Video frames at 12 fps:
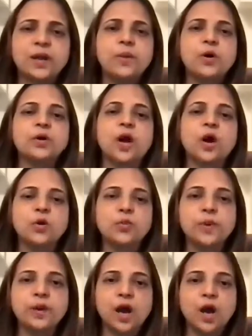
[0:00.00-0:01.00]
about
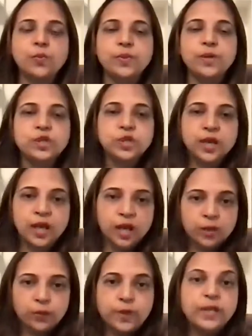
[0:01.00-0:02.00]
how much
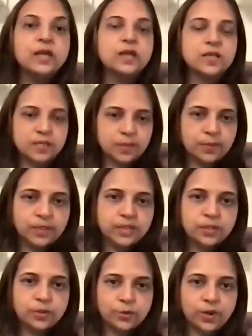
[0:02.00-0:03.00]
veganism
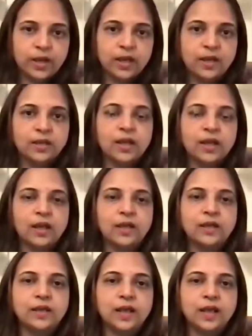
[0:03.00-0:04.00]
is growing
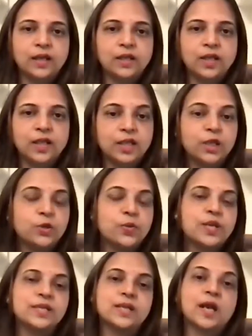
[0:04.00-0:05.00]
in the
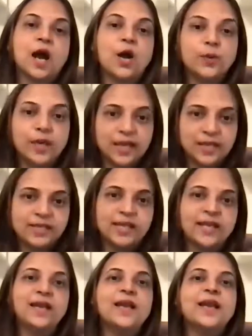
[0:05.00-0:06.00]
US, and how
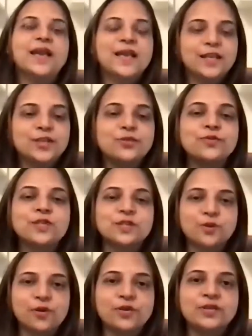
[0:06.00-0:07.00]
easy is to
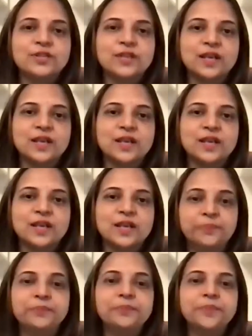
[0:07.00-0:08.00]
resource the
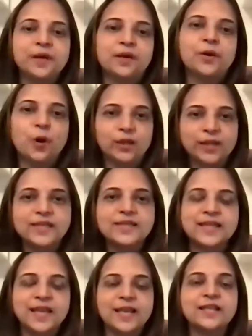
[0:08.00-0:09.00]
all these
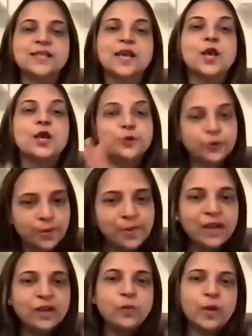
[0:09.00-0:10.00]
things to
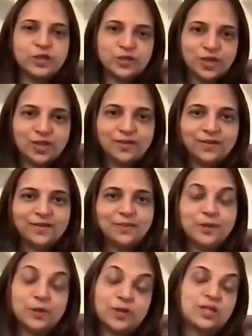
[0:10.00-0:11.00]
remain vegetarian,
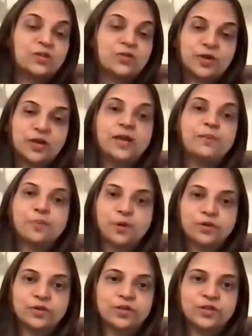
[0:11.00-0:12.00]
because it's really
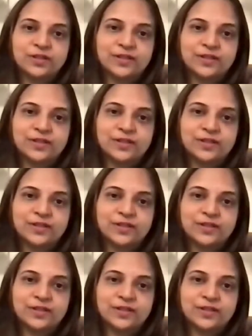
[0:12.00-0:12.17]
important.